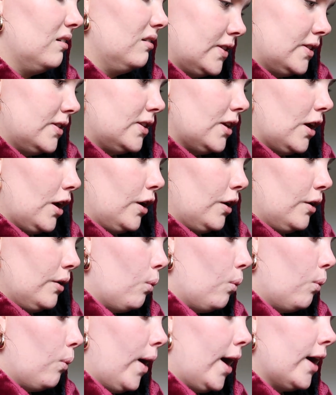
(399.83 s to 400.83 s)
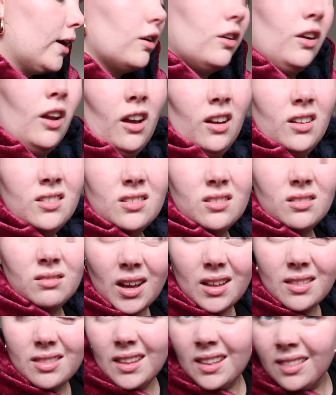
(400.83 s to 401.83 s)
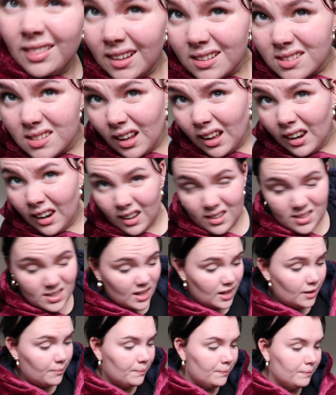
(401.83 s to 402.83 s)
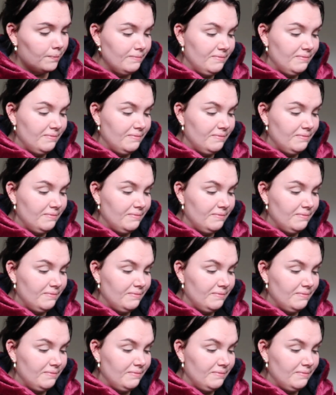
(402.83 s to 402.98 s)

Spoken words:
So Wagoners, I think that's her last name,